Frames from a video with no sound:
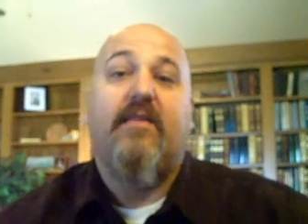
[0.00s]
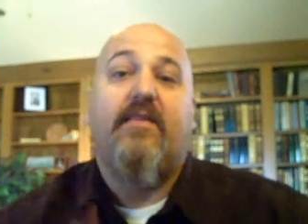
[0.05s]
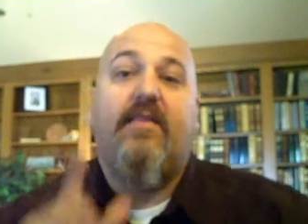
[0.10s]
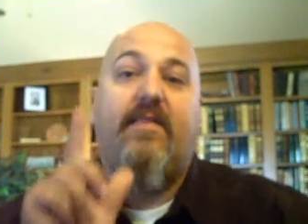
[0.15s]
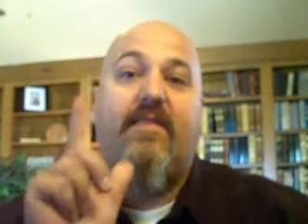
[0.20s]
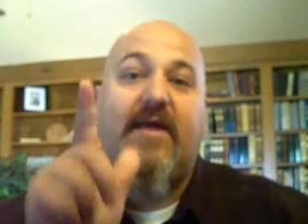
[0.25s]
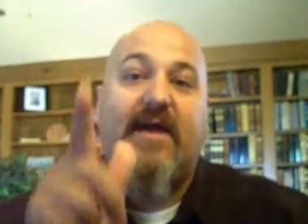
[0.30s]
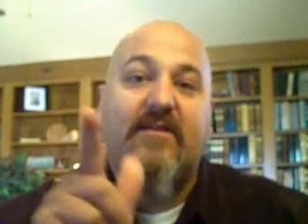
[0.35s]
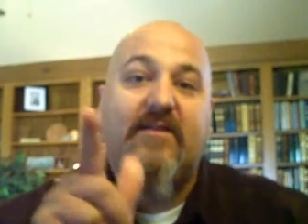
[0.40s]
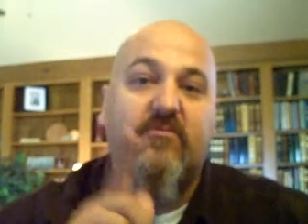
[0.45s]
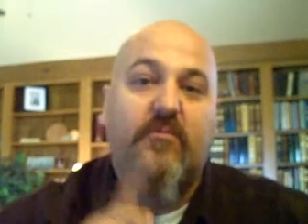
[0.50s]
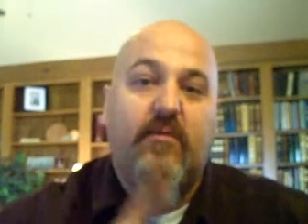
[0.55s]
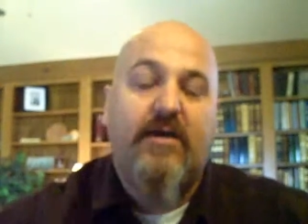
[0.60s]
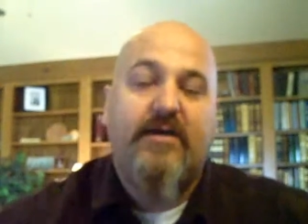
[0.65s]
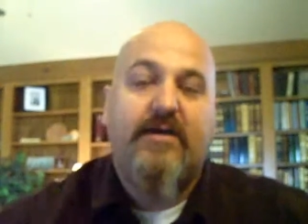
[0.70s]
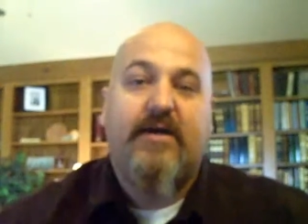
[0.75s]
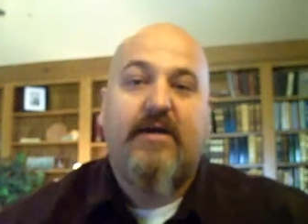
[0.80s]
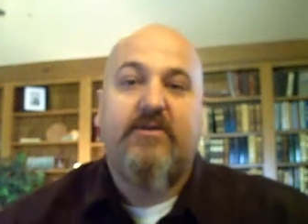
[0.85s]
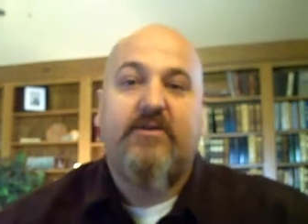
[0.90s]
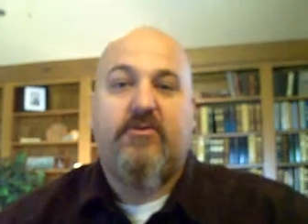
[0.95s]
That's why
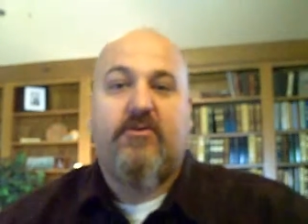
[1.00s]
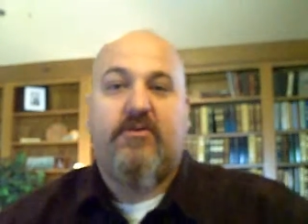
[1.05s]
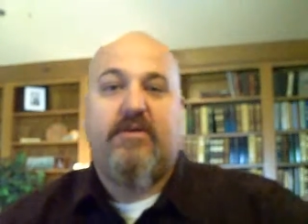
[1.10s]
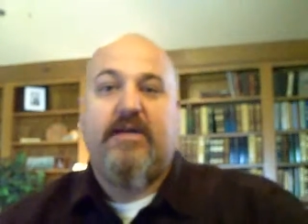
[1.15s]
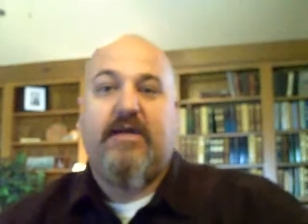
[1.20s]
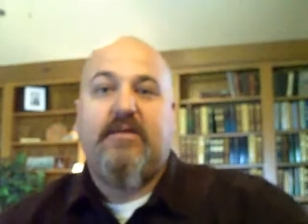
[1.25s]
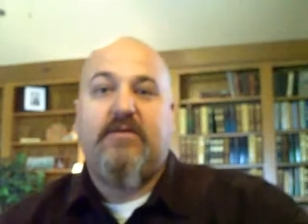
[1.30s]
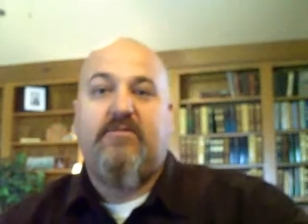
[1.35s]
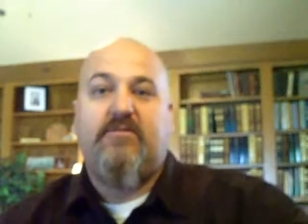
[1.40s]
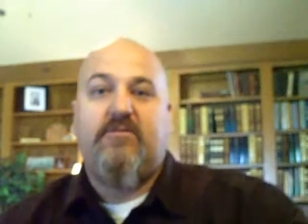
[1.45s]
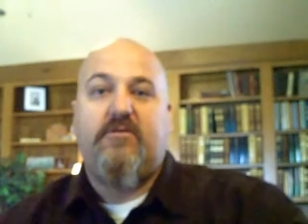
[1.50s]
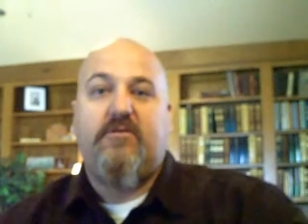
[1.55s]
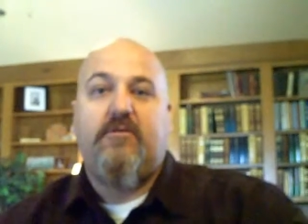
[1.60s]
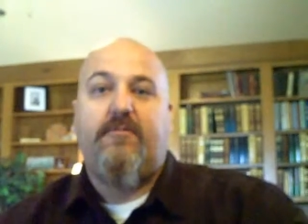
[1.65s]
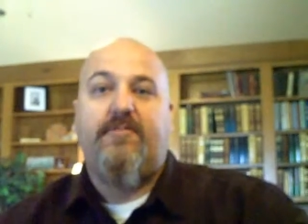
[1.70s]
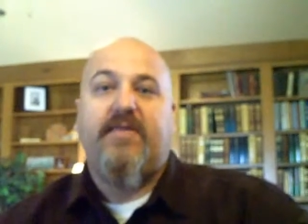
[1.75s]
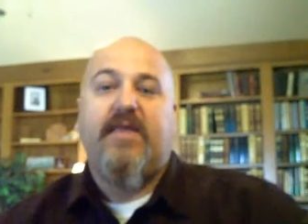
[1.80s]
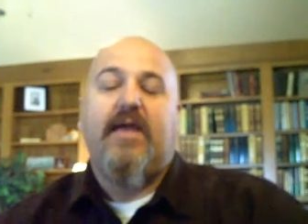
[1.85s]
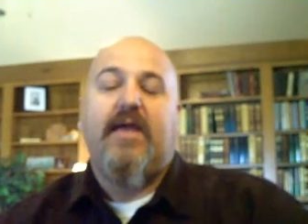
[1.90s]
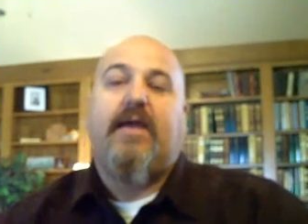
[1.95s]
God created you,
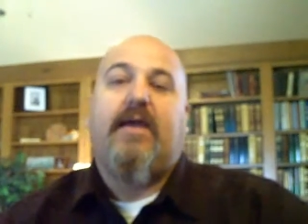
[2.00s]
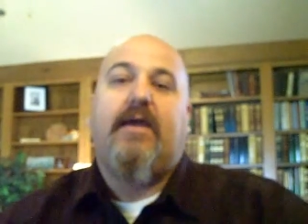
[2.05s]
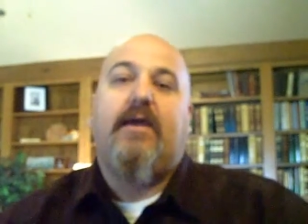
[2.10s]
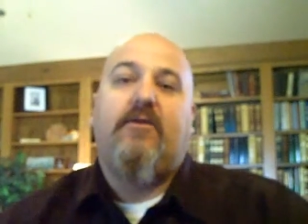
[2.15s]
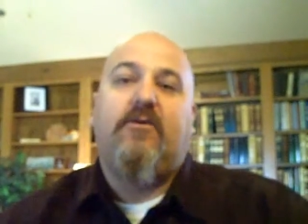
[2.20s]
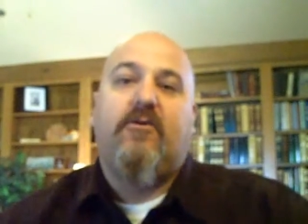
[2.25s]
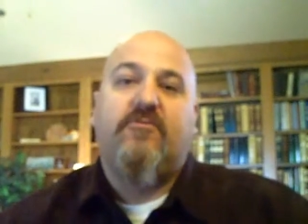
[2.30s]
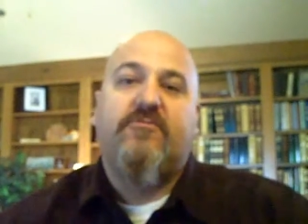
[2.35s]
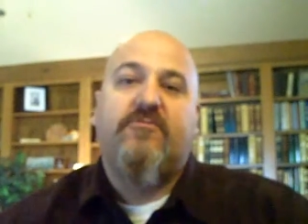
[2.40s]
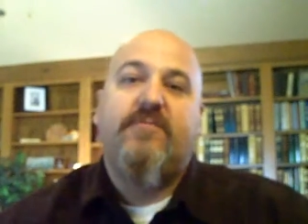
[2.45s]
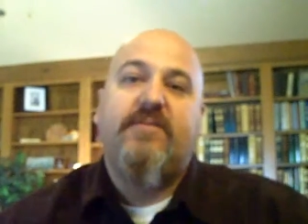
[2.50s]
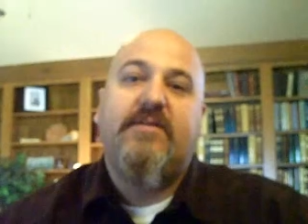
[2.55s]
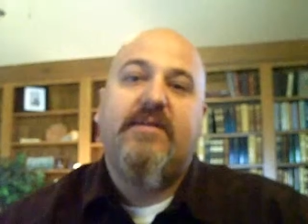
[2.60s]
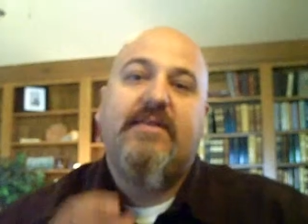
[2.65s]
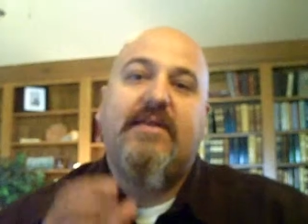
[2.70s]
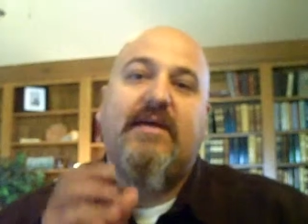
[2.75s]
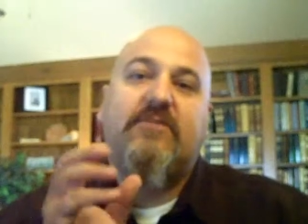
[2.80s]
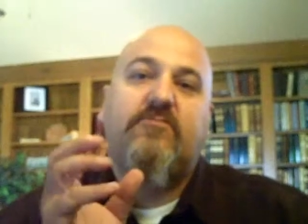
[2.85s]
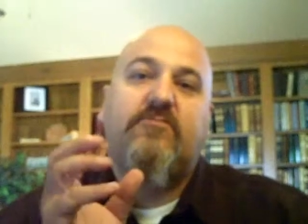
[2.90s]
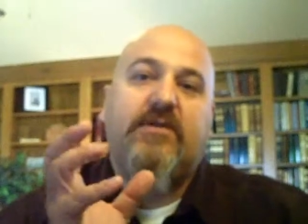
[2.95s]
and ultimately
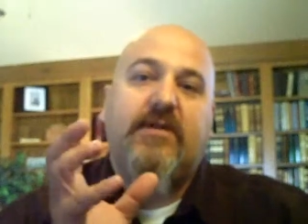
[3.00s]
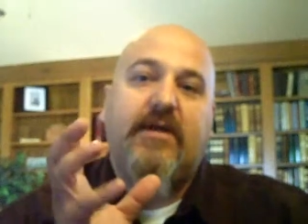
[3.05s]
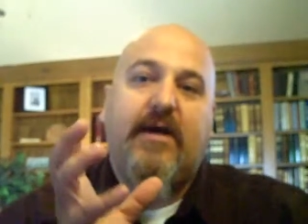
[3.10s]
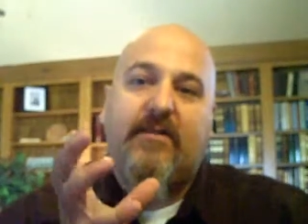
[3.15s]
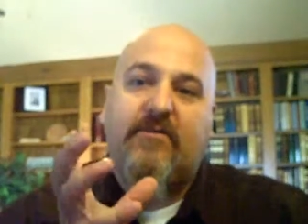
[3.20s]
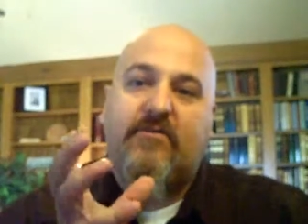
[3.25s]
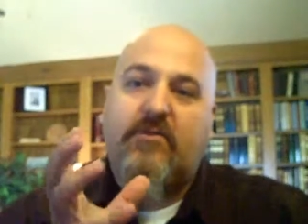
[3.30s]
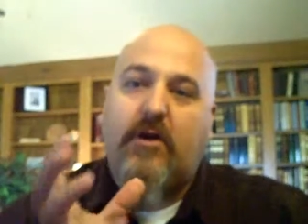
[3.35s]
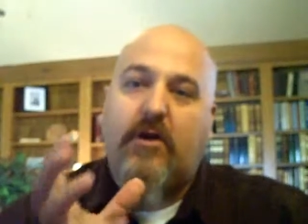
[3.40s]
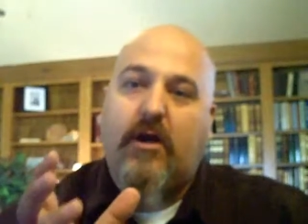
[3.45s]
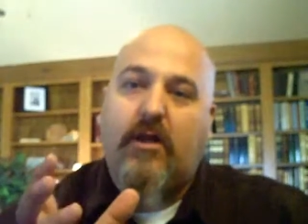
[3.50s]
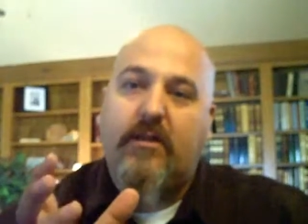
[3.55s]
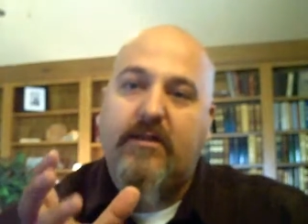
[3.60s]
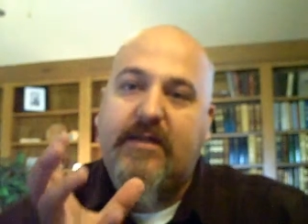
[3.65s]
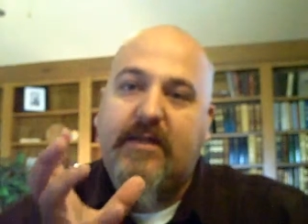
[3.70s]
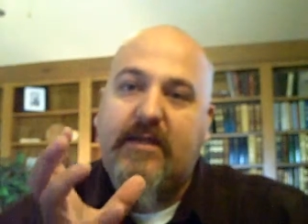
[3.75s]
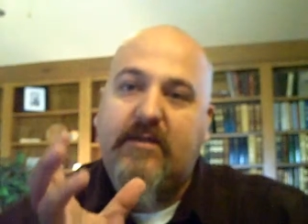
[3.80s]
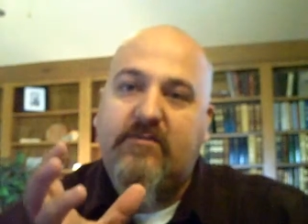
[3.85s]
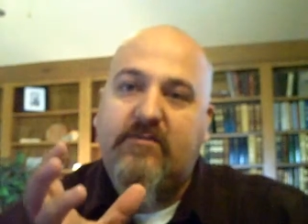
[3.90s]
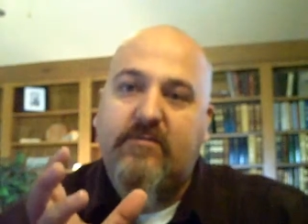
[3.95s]
that's what God is
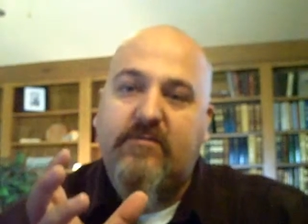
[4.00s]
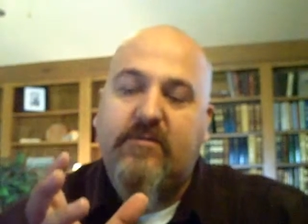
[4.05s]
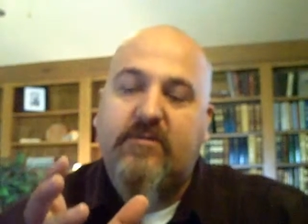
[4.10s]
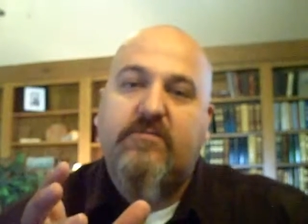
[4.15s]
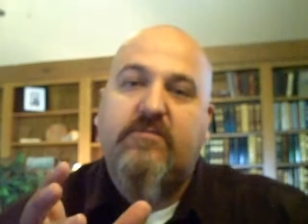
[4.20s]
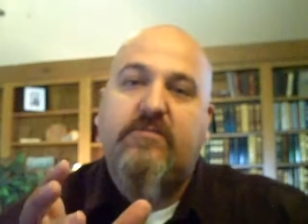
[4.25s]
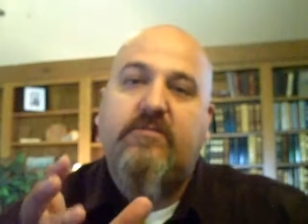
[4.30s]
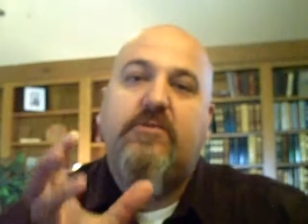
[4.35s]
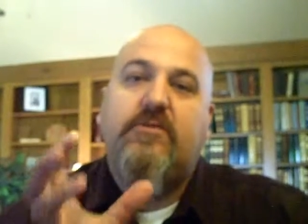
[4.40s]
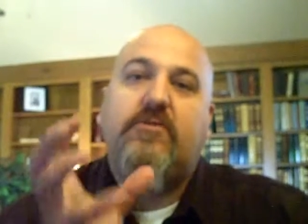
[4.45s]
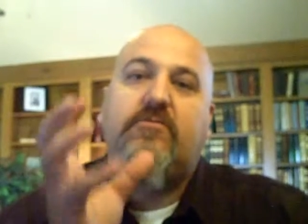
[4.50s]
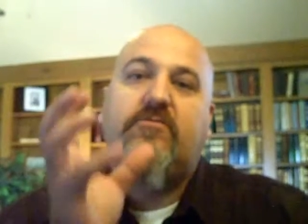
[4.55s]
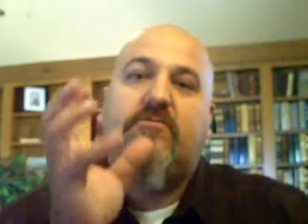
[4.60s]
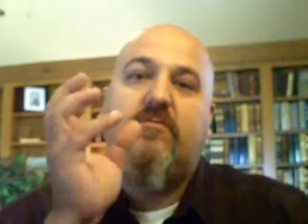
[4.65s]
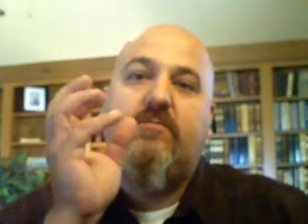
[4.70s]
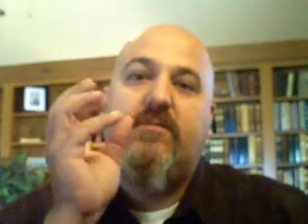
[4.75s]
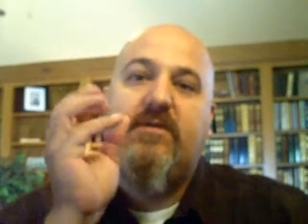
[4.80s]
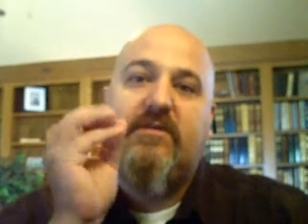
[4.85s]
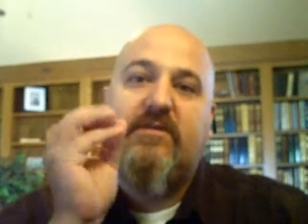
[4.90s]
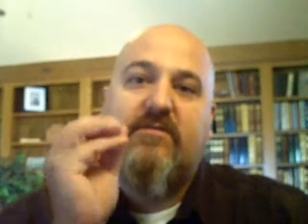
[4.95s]
calling each of us to do, to
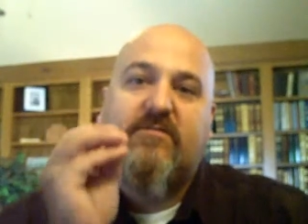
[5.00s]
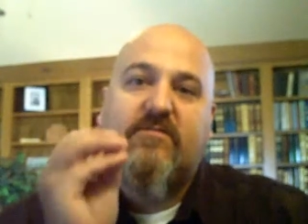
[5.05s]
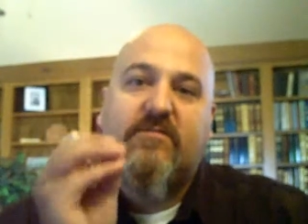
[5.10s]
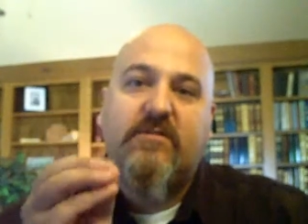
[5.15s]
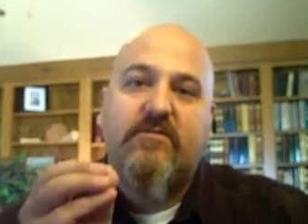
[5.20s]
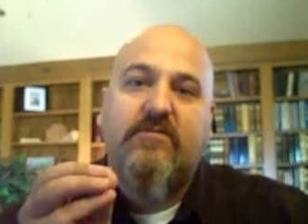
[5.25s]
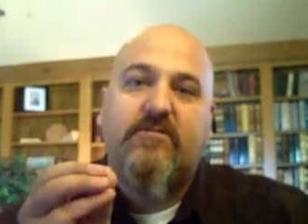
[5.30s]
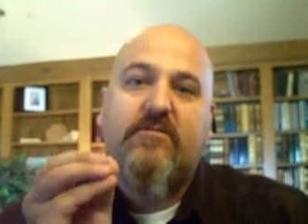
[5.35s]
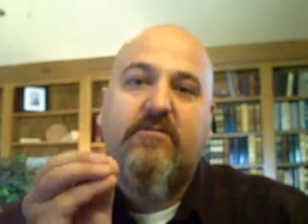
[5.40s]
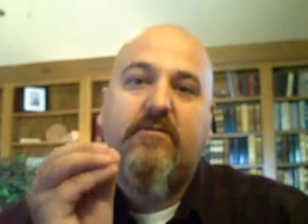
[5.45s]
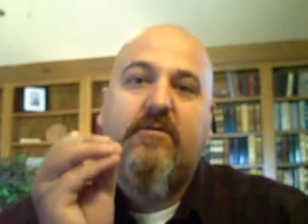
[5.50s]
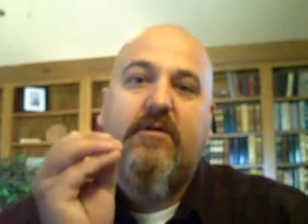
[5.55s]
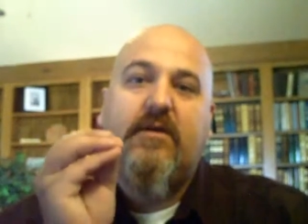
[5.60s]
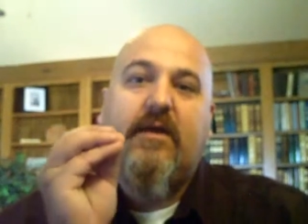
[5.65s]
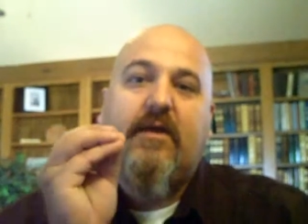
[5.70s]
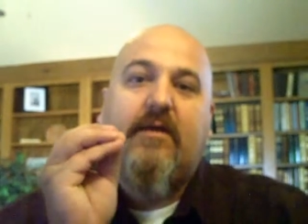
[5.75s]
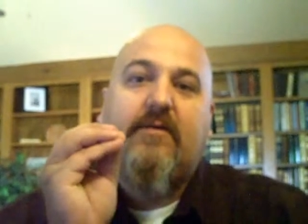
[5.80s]
be the center,